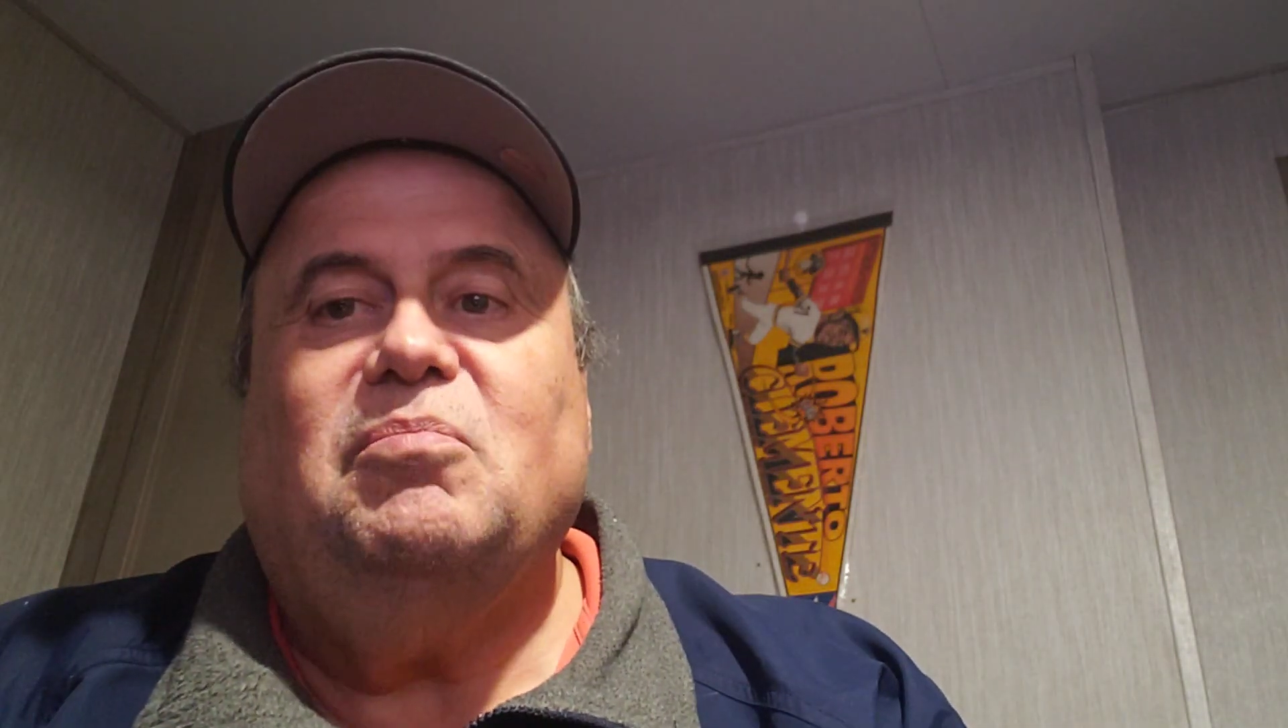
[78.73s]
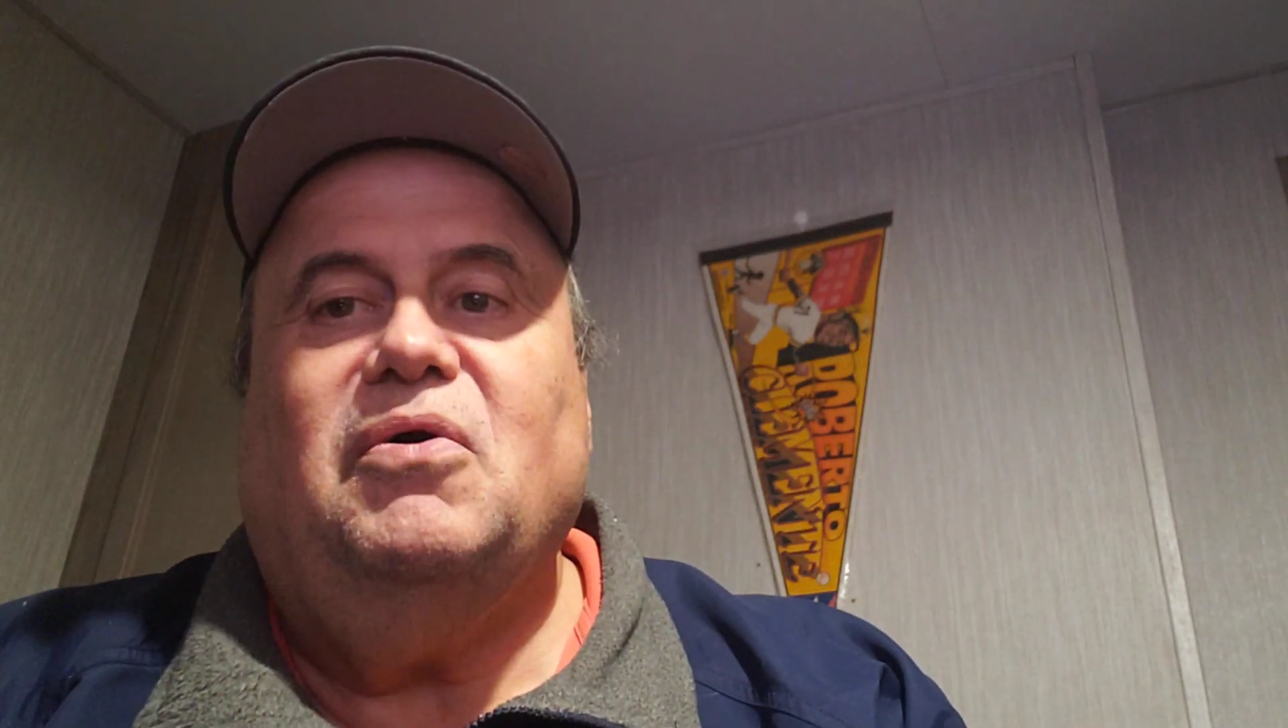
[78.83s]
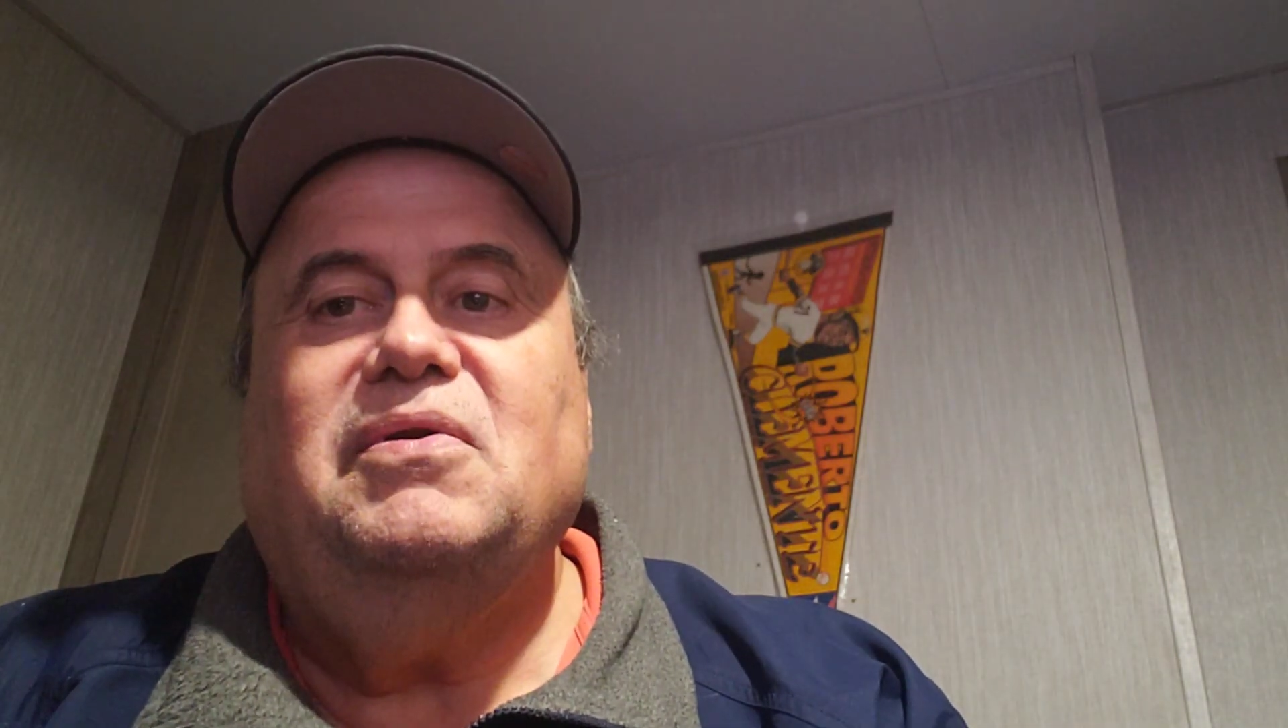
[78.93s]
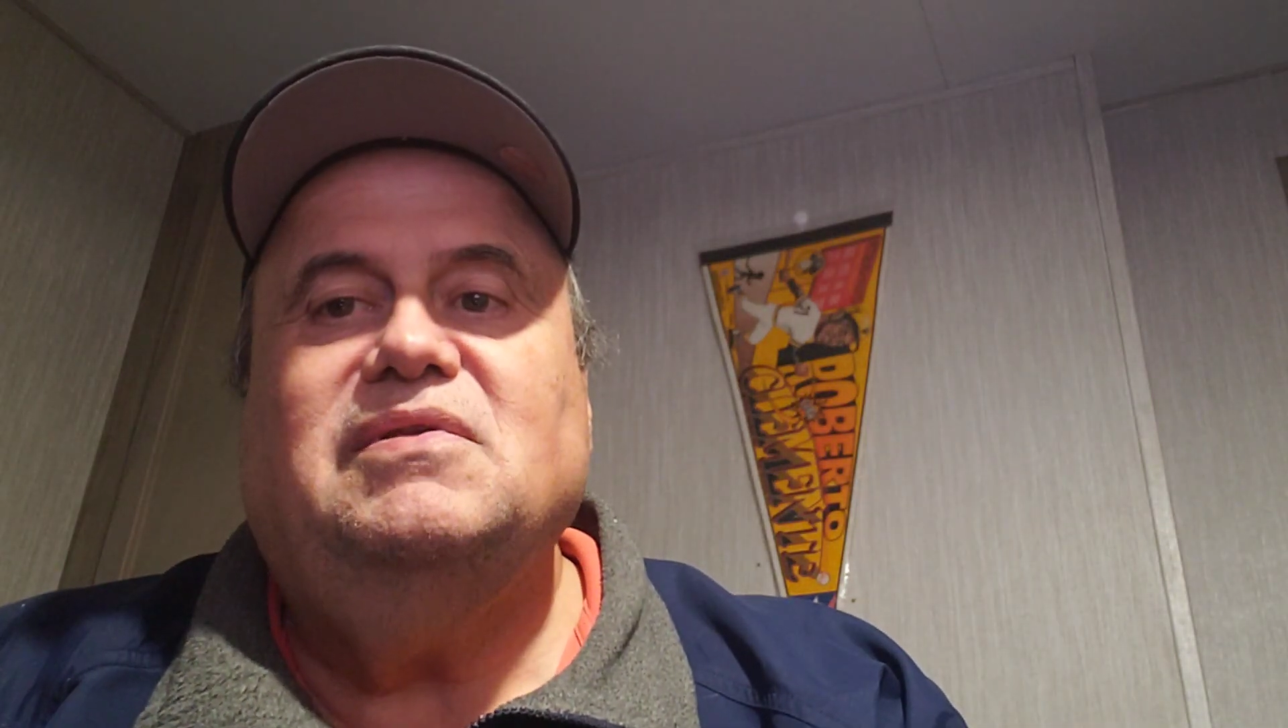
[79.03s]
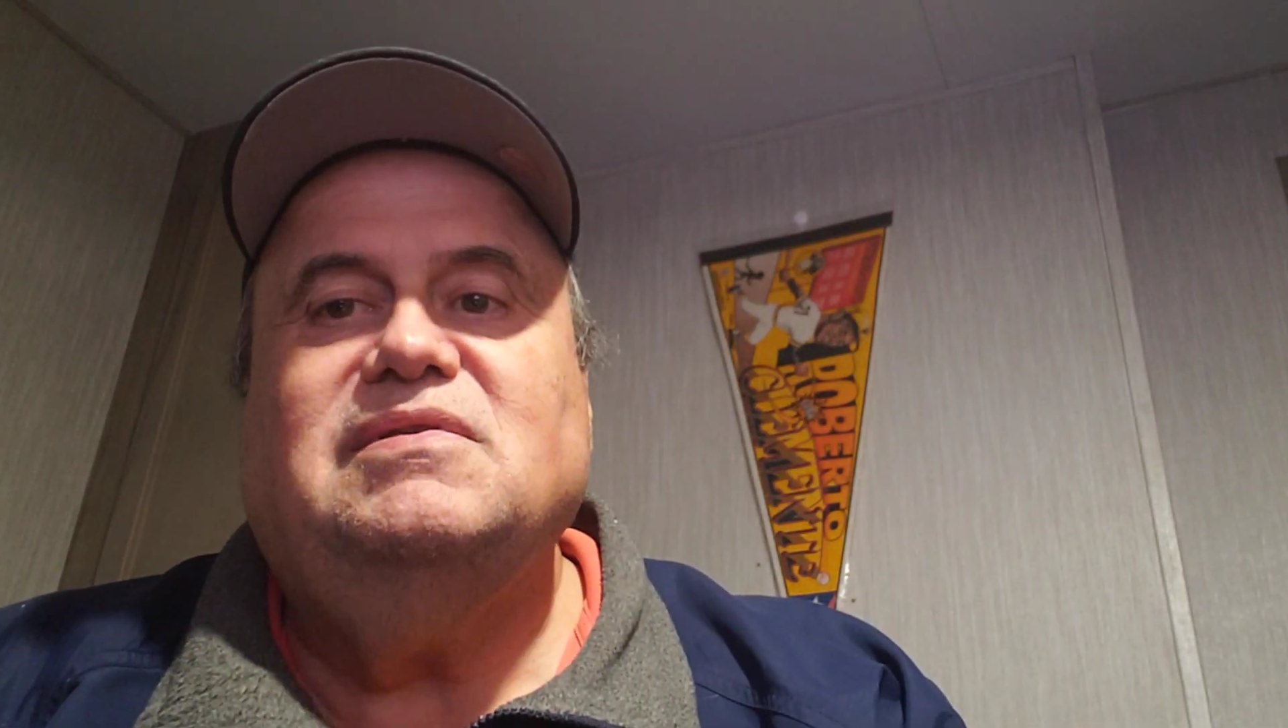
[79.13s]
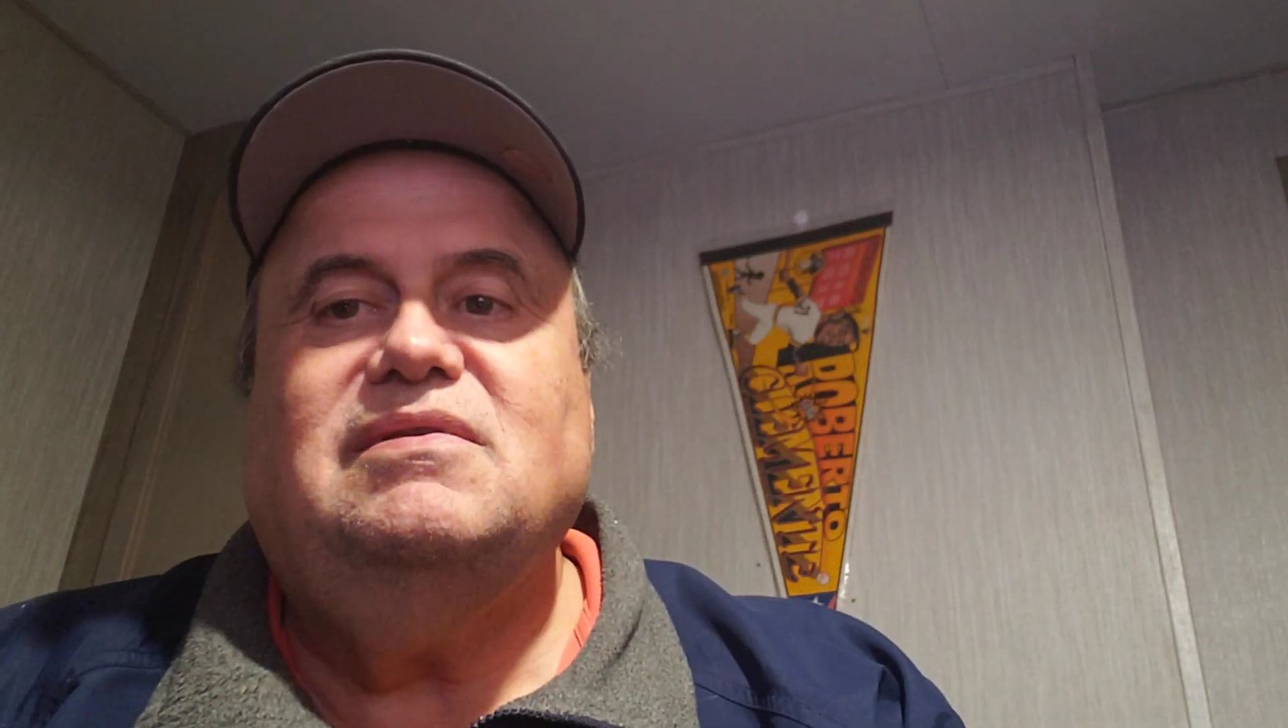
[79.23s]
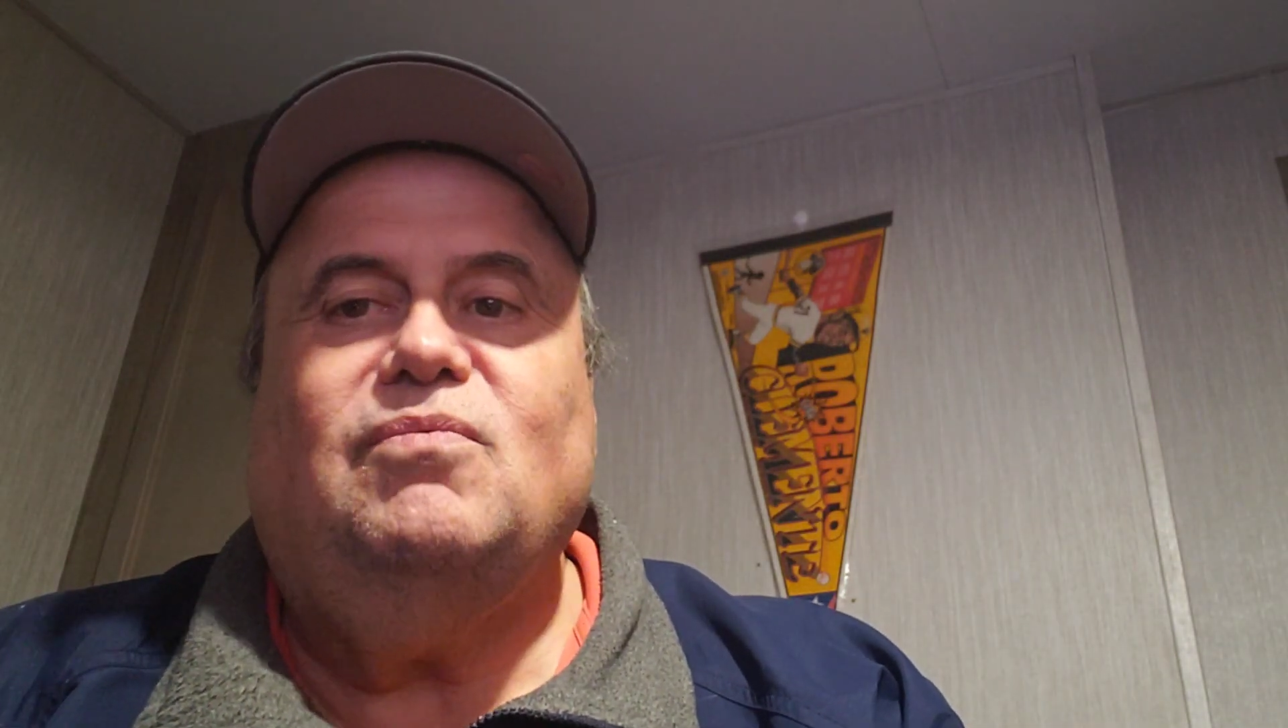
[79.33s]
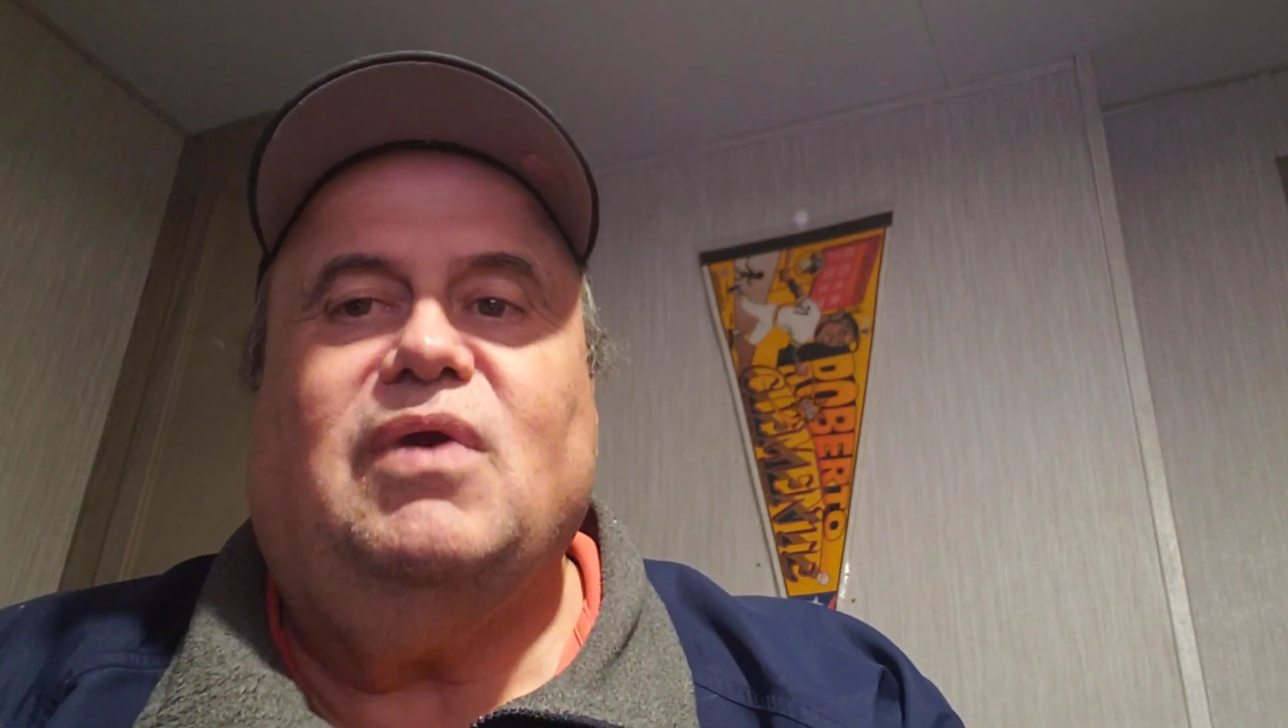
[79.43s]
bonus